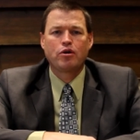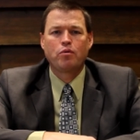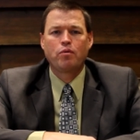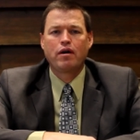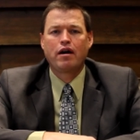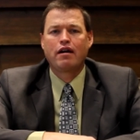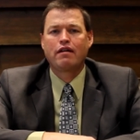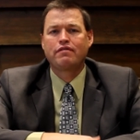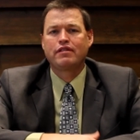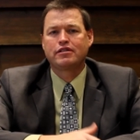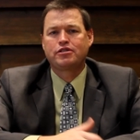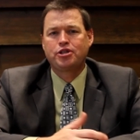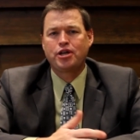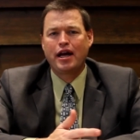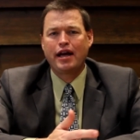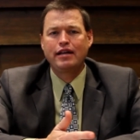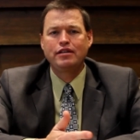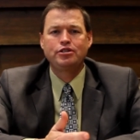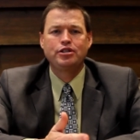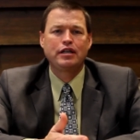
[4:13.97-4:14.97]
aware of the
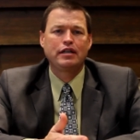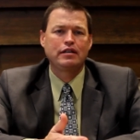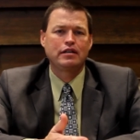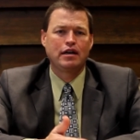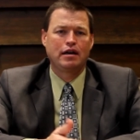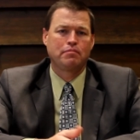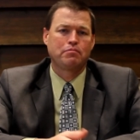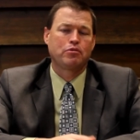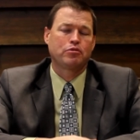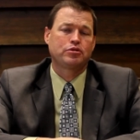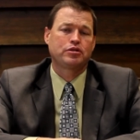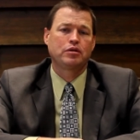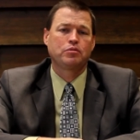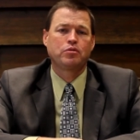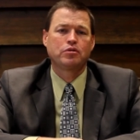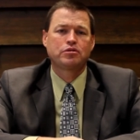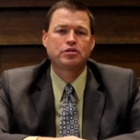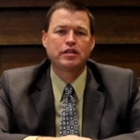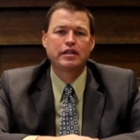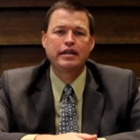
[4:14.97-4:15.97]
changing numbers that
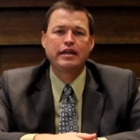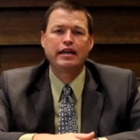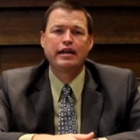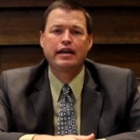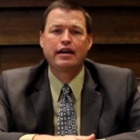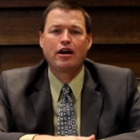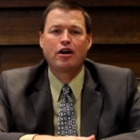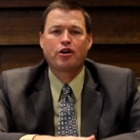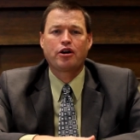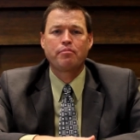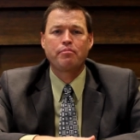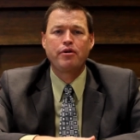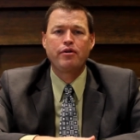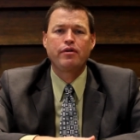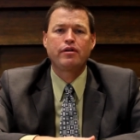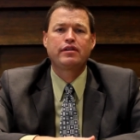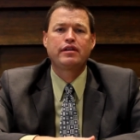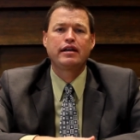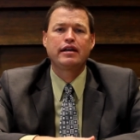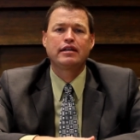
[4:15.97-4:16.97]
we're seeing in our
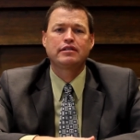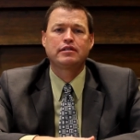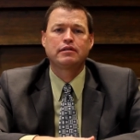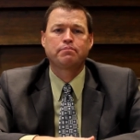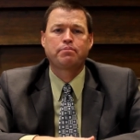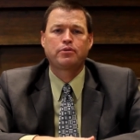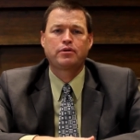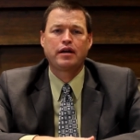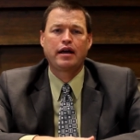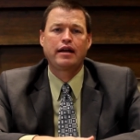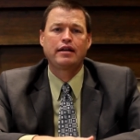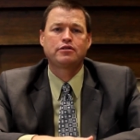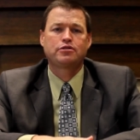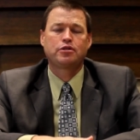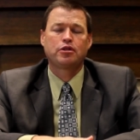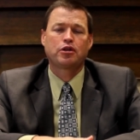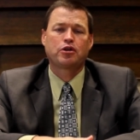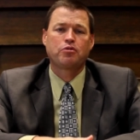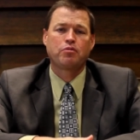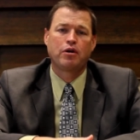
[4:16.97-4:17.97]
community as it pertains
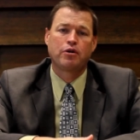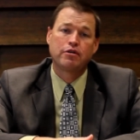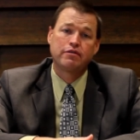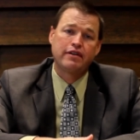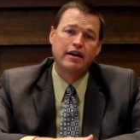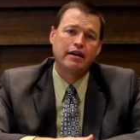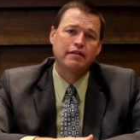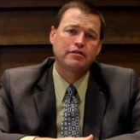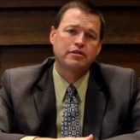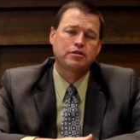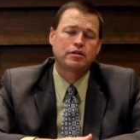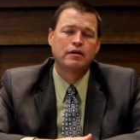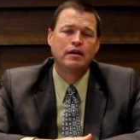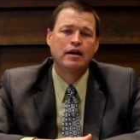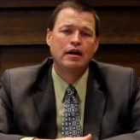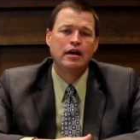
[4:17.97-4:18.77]
to the coronavirus.